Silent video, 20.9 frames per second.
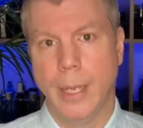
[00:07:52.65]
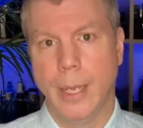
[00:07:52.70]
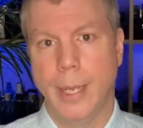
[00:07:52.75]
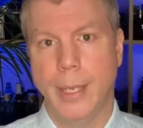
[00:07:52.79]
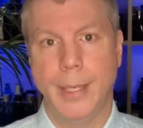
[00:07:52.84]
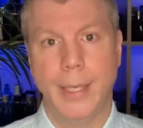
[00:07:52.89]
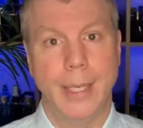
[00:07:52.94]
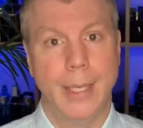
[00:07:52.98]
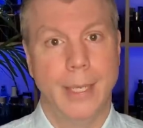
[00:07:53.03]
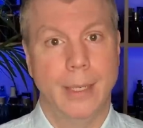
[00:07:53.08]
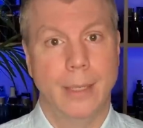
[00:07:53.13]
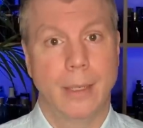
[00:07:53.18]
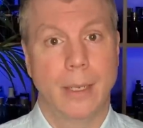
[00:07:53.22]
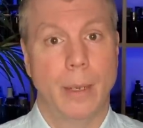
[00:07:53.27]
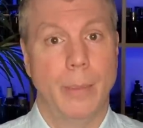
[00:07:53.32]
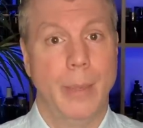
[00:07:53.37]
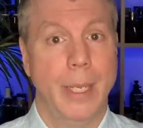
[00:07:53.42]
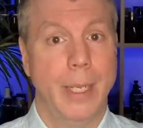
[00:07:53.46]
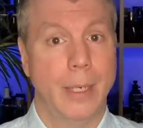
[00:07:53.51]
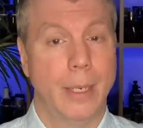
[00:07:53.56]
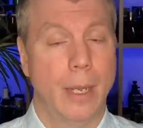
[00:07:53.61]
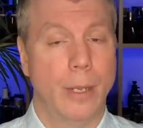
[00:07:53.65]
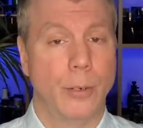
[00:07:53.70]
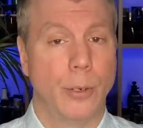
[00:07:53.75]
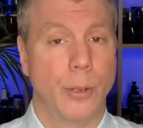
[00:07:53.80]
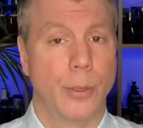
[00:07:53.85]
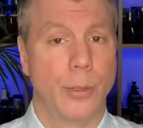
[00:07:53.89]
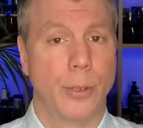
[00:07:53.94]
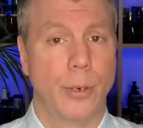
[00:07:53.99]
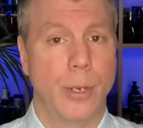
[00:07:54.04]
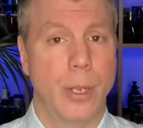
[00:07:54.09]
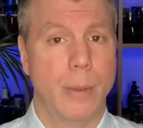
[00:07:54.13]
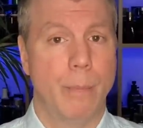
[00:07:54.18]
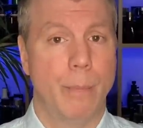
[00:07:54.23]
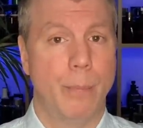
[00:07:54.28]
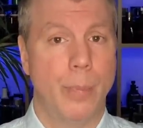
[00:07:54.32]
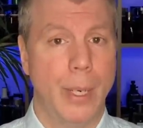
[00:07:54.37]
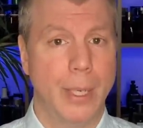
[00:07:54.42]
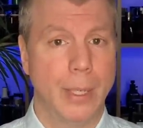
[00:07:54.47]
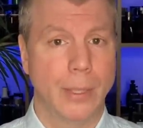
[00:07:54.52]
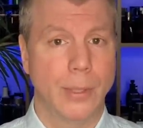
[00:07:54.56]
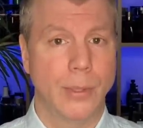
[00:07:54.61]
And again, coming in at under 30
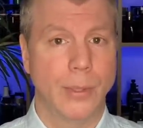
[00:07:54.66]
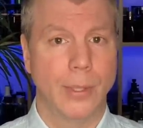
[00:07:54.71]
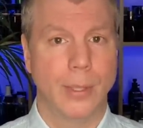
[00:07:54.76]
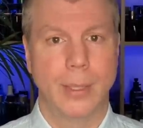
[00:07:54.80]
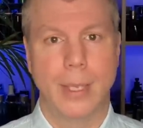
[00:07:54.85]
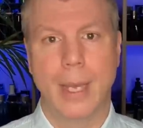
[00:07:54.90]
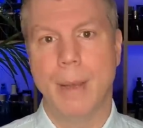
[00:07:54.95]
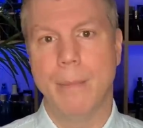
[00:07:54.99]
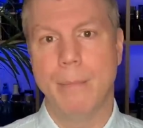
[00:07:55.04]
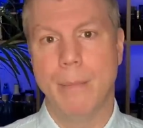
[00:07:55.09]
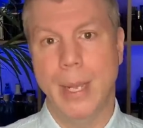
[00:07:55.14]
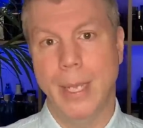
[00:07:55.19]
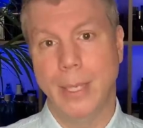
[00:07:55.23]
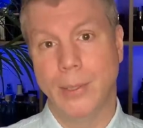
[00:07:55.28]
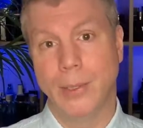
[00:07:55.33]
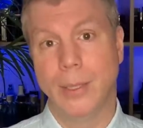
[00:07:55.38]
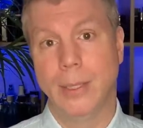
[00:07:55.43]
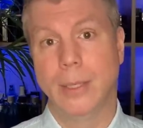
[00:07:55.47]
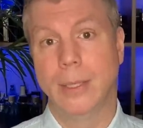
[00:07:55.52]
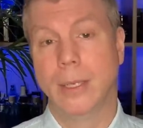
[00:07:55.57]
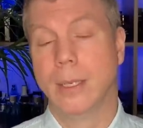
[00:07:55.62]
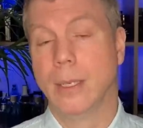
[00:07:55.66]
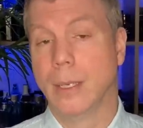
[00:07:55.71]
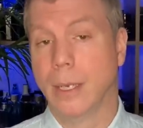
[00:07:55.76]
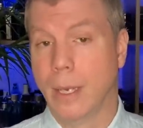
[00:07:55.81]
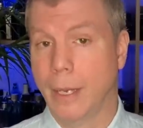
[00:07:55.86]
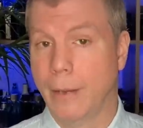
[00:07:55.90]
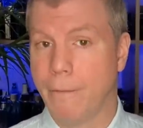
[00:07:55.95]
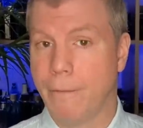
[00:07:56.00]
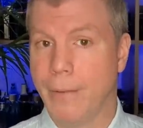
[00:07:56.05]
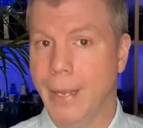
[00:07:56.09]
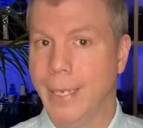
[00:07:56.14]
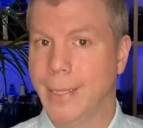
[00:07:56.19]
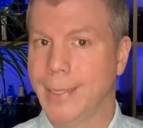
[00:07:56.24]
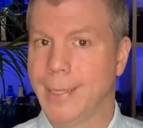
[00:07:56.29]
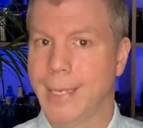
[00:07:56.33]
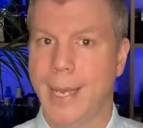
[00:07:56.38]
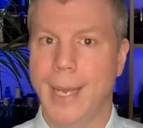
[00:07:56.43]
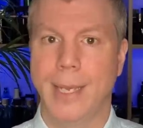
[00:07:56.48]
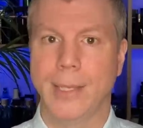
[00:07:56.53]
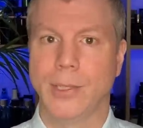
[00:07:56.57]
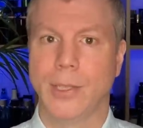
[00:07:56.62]
bucks, that makes it a
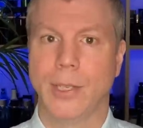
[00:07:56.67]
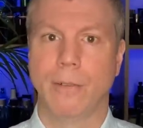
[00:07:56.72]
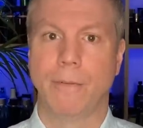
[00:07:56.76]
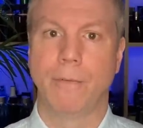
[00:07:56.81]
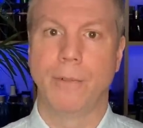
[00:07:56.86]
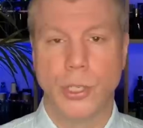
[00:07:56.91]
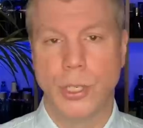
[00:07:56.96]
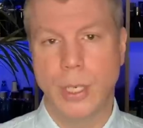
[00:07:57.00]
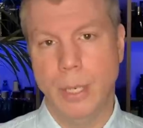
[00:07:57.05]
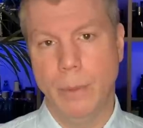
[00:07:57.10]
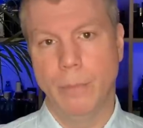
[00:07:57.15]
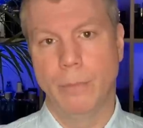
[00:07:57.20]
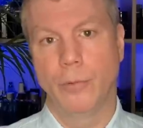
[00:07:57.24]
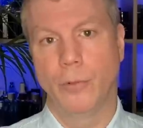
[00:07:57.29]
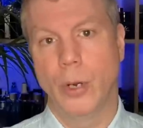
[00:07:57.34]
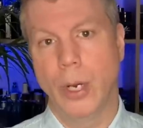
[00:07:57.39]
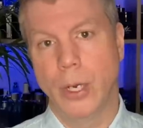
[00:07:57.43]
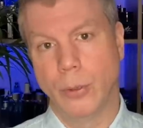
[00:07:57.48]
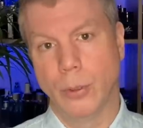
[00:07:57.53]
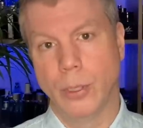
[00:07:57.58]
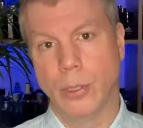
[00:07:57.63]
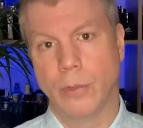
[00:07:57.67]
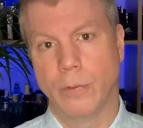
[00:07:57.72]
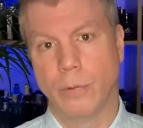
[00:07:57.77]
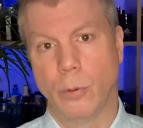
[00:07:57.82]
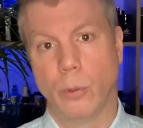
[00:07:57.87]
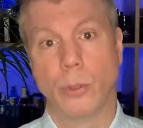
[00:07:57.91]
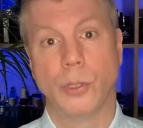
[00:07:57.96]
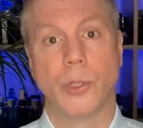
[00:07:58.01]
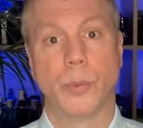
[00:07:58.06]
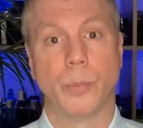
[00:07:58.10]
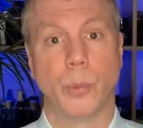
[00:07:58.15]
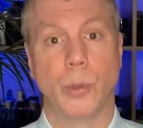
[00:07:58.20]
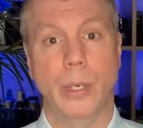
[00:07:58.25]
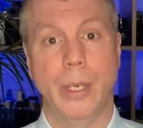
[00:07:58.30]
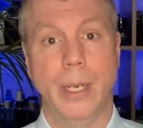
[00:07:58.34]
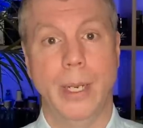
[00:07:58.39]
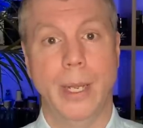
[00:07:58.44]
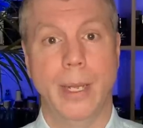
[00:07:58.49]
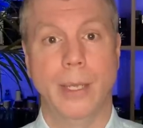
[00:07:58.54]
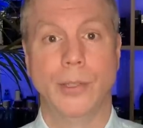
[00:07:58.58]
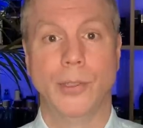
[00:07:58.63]
fantastic cheap fragrance for
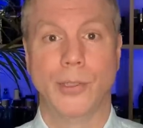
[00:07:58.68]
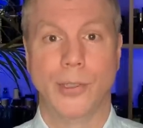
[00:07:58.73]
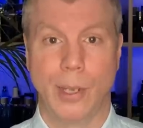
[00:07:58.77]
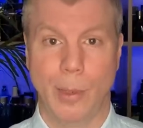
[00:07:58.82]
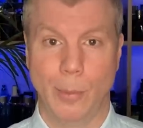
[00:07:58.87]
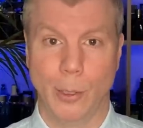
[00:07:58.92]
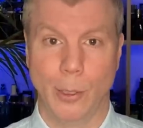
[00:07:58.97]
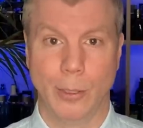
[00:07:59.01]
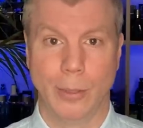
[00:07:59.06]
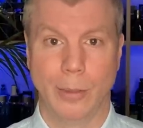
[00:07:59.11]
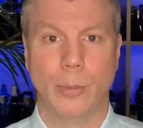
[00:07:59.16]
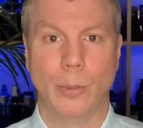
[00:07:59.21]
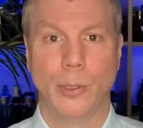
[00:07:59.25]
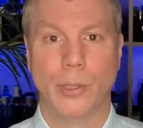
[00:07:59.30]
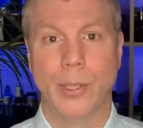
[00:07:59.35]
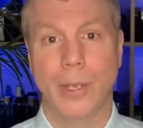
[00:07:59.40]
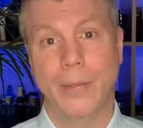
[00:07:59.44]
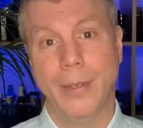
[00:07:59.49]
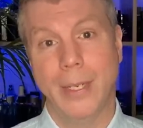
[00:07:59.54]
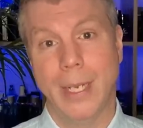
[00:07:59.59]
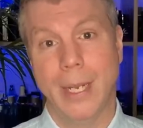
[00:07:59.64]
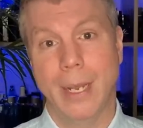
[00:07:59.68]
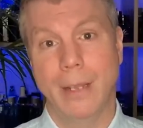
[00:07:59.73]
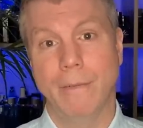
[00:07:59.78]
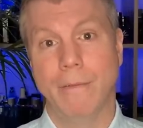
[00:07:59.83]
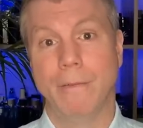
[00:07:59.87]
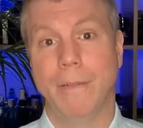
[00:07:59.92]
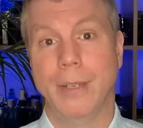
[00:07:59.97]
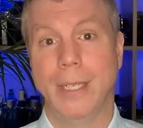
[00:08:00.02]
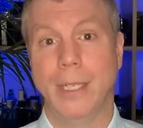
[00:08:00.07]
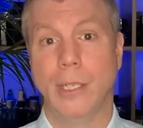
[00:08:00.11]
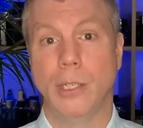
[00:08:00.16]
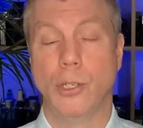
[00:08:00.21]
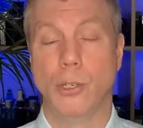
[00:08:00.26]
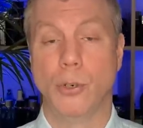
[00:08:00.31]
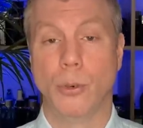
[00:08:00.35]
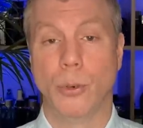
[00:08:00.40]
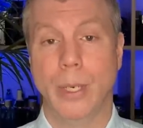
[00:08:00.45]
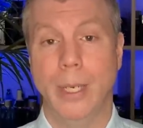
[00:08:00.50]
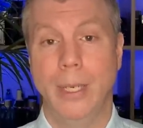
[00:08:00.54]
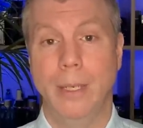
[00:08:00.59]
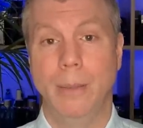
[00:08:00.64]
spring and summer. Number 78, Vintage
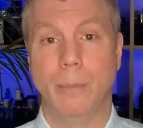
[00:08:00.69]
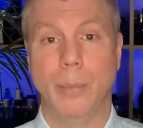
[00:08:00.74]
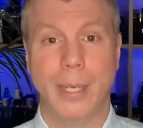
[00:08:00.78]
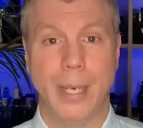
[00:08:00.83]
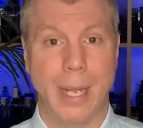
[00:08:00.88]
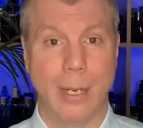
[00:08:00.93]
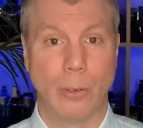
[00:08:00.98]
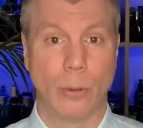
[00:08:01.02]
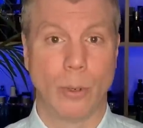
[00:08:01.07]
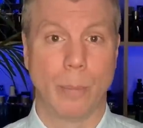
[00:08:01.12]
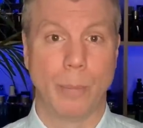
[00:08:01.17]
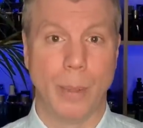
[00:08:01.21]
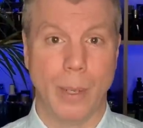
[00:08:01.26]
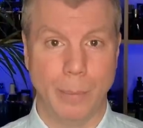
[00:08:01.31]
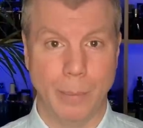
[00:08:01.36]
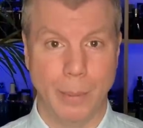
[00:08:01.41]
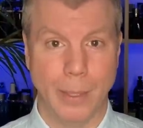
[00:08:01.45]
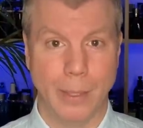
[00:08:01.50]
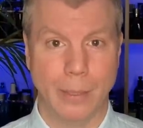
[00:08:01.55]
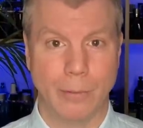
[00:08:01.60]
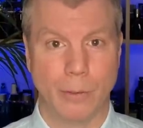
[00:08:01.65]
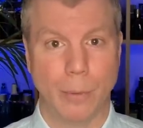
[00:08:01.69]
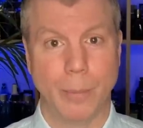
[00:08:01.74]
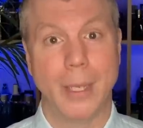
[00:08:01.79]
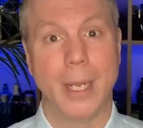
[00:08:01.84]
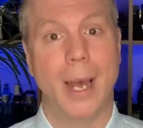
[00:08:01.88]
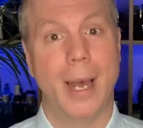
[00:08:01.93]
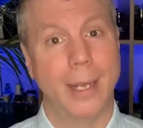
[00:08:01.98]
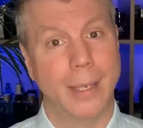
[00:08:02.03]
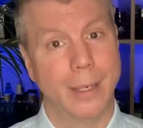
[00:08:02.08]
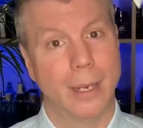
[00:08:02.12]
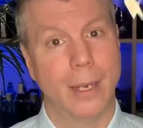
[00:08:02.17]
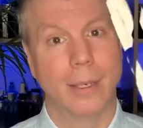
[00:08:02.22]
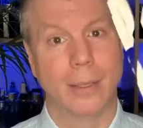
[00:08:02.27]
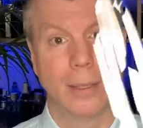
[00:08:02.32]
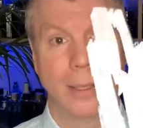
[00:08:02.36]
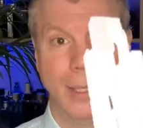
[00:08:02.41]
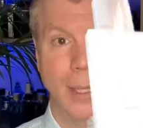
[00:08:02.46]
Green, Banana Republic, from the Icon